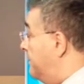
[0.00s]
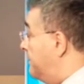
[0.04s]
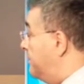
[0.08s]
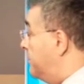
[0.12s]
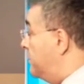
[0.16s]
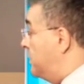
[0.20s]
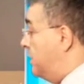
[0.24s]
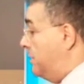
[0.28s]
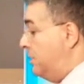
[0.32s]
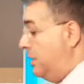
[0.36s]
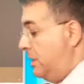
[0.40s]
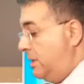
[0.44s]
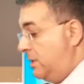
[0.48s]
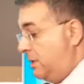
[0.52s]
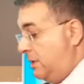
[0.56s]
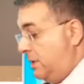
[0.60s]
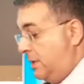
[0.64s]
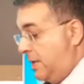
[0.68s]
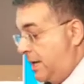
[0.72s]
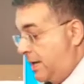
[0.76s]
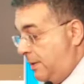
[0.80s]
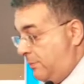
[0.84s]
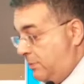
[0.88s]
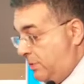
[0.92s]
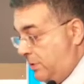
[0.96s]
So these are the
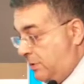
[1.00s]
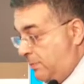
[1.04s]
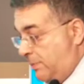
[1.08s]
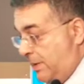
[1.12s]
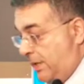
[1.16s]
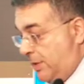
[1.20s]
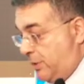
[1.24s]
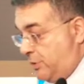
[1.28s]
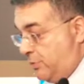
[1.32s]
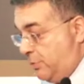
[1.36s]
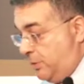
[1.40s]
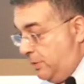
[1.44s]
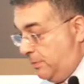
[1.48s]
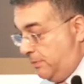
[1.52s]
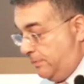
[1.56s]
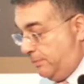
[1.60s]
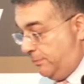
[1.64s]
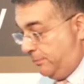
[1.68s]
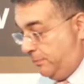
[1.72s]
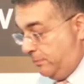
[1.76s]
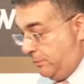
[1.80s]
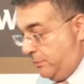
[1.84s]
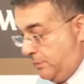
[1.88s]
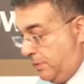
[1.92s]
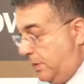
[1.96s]
names of the management.
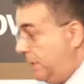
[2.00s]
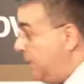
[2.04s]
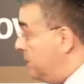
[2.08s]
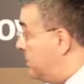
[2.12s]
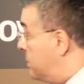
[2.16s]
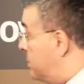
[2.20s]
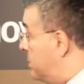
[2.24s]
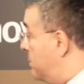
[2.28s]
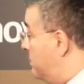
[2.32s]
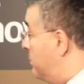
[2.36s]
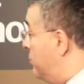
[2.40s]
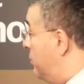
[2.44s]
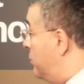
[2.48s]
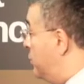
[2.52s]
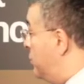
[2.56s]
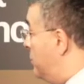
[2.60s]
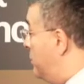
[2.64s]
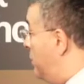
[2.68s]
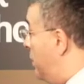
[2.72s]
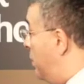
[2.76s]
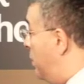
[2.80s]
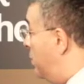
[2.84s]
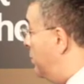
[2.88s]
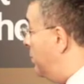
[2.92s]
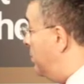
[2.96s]
There's Richard
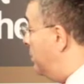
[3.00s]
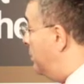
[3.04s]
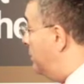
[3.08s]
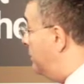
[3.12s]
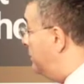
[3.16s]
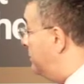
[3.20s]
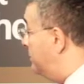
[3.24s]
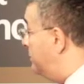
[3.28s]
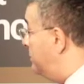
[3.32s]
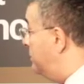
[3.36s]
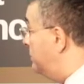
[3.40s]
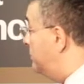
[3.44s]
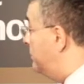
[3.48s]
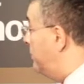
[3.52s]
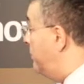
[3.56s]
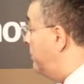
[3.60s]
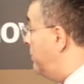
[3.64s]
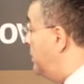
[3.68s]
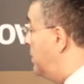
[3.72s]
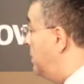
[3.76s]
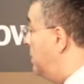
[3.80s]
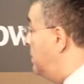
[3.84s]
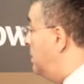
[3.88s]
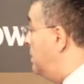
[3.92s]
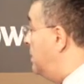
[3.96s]
Polden,
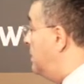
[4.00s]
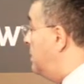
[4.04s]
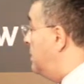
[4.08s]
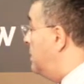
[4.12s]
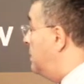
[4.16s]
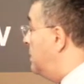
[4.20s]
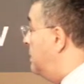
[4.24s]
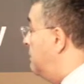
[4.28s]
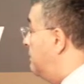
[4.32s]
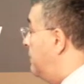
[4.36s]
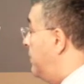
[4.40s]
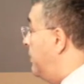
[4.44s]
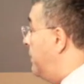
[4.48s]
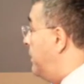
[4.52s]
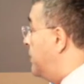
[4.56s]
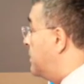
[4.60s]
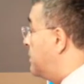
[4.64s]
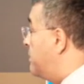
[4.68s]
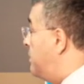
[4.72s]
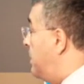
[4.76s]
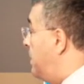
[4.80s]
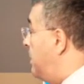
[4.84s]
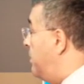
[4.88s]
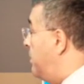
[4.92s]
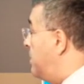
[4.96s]
very
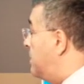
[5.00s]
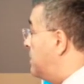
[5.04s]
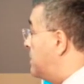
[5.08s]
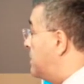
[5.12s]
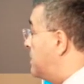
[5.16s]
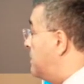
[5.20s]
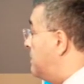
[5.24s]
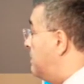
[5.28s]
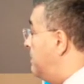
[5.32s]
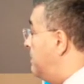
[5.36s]
experienced,